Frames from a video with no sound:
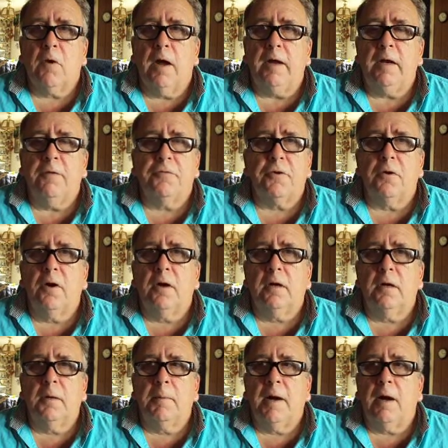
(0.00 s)
right, if they're
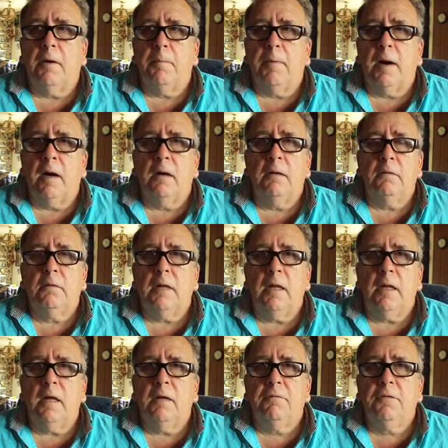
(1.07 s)
not on a power bar,
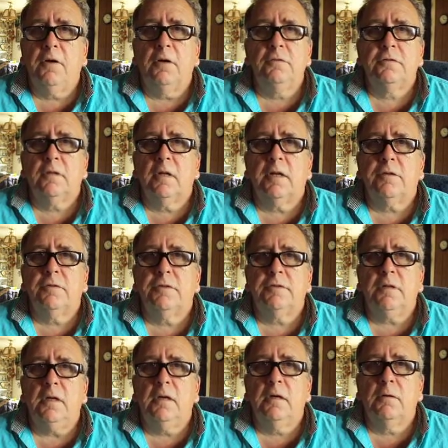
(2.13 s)
they have ghost
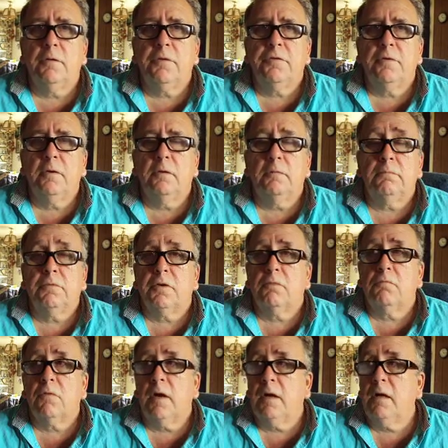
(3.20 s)
electricity going through.
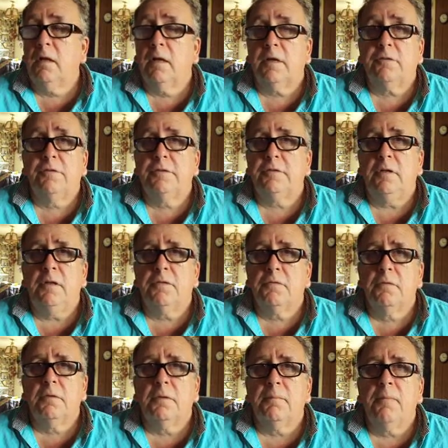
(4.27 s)
They're running electricity
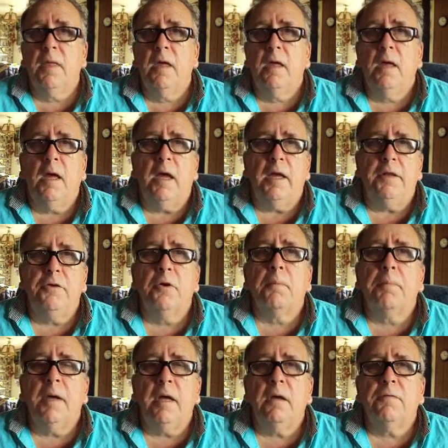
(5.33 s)
through them. And
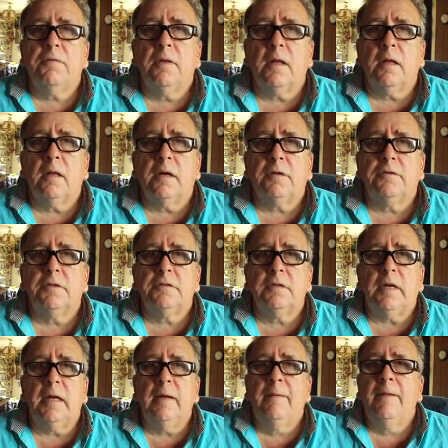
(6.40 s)
you're paying for that
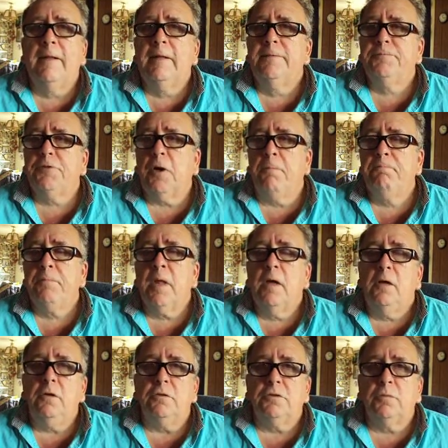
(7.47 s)
electricity. So
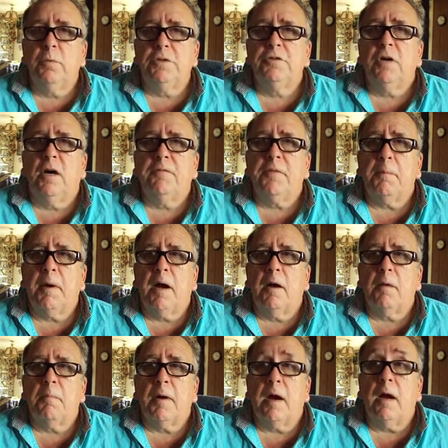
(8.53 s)
you switch off the
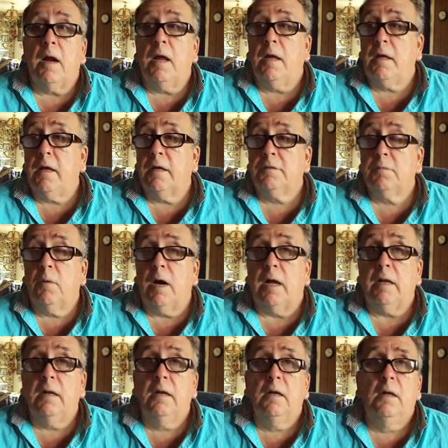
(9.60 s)
power bar and guess
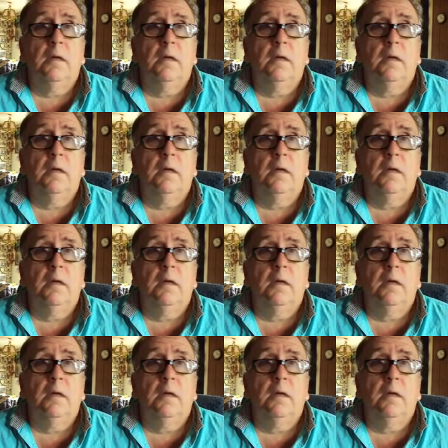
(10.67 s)
what?